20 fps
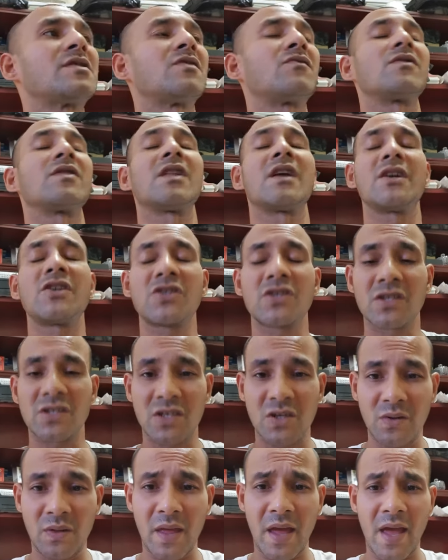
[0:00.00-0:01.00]
relation
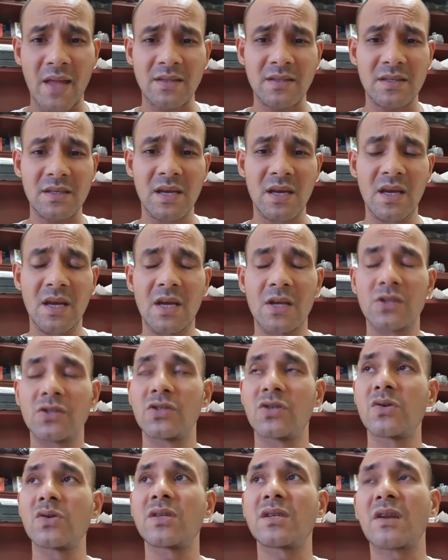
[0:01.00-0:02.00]
to that,
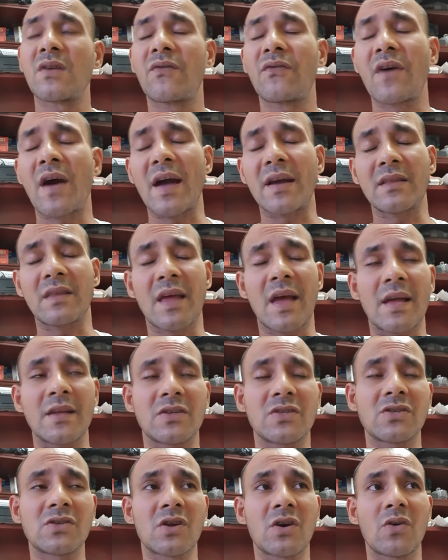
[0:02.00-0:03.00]
due to the fact
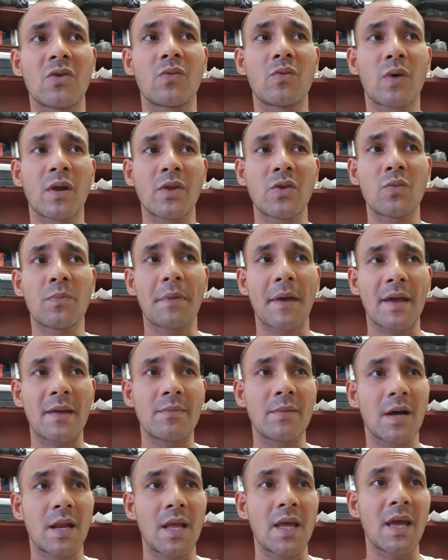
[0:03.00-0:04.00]
that, you know, when you pay
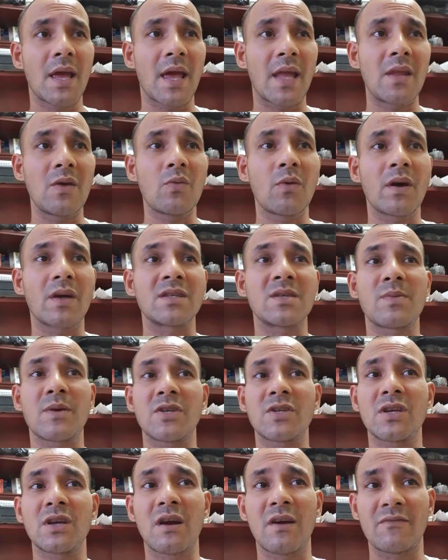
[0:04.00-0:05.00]
money anyway,
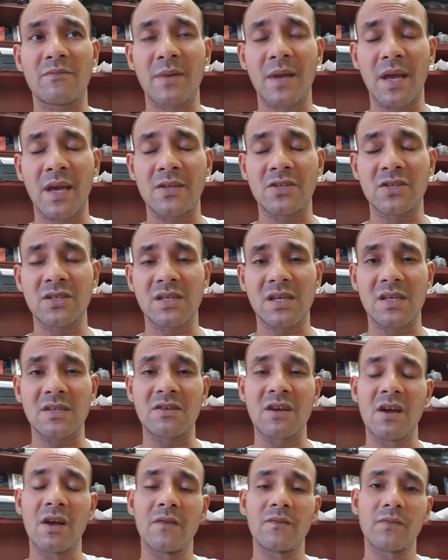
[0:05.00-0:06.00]
especially government
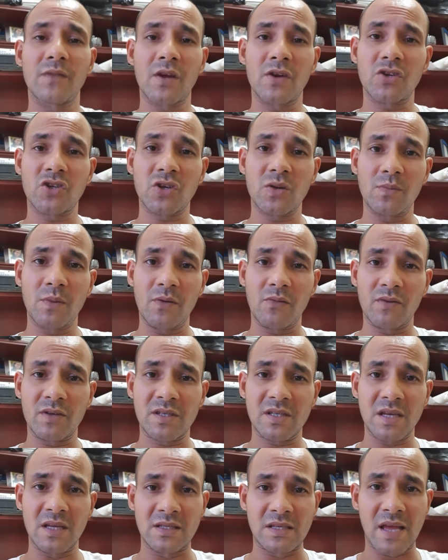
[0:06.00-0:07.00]
agencies, there should be
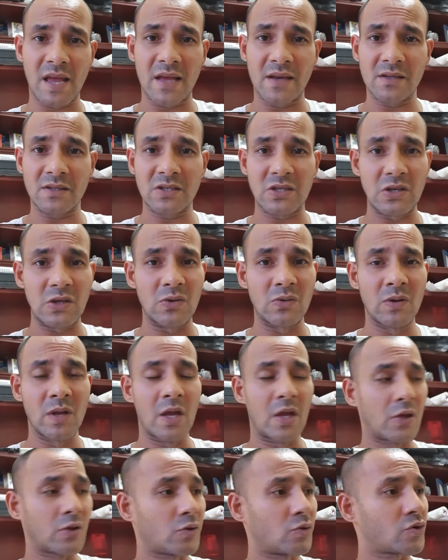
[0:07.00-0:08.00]
receipts handed to you.
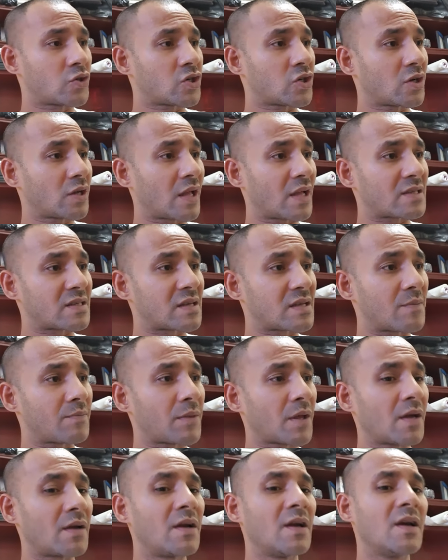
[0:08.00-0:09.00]
You should get something.